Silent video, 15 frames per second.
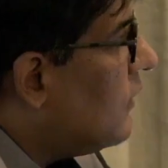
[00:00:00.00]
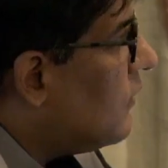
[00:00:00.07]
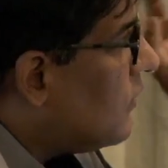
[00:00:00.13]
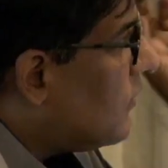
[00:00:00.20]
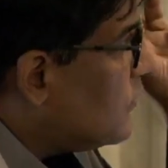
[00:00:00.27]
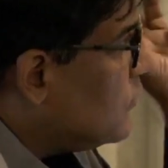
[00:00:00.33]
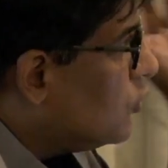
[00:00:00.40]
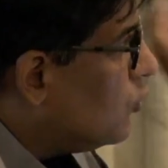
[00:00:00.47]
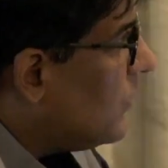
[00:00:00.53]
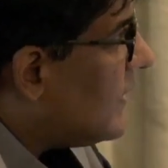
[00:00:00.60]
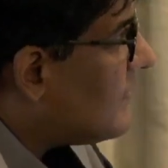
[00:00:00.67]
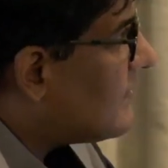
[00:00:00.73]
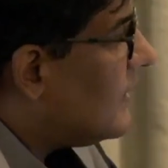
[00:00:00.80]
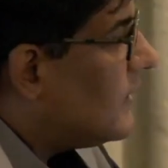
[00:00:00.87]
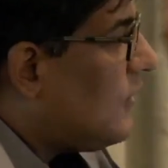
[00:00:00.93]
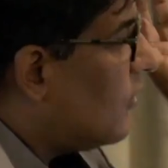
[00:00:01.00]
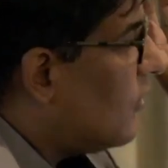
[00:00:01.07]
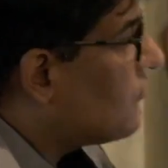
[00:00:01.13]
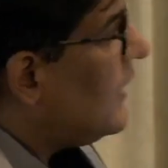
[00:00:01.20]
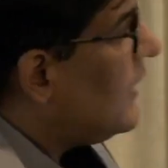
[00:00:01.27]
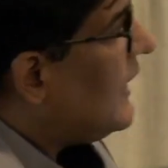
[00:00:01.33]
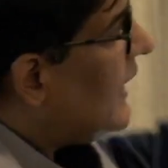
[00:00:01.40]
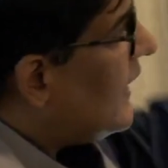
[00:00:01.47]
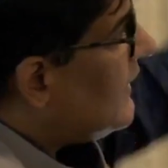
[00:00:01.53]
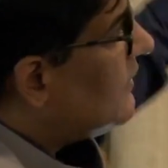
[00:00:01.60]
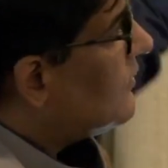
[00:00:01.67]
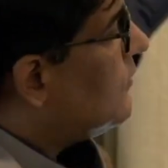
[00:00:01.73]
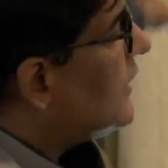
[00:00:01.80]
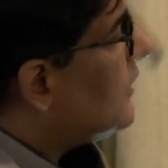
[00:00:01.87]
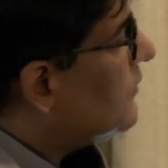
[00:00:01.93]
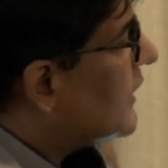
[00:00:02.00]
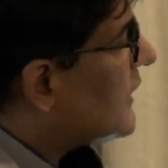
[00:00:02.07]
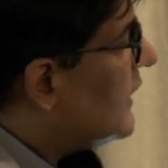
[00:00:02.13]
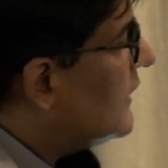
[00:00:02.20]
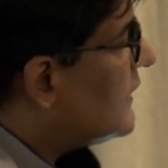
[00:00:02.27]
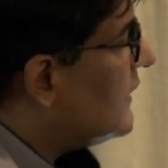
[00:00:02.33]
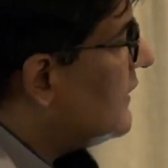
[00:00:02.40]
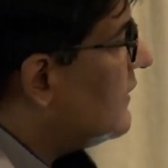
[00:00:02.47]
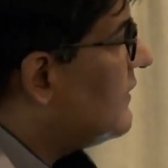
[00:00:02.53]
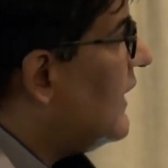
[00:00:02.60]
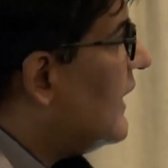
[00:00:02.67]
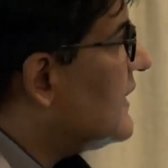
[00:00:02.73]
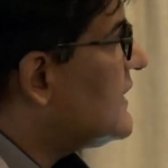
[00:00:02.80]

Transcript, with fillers: Australia is one of the countries last